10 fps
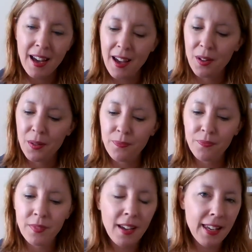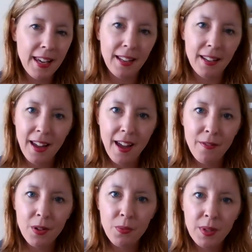Um, again,
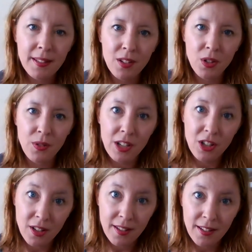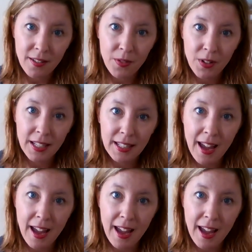everyone's situation is different,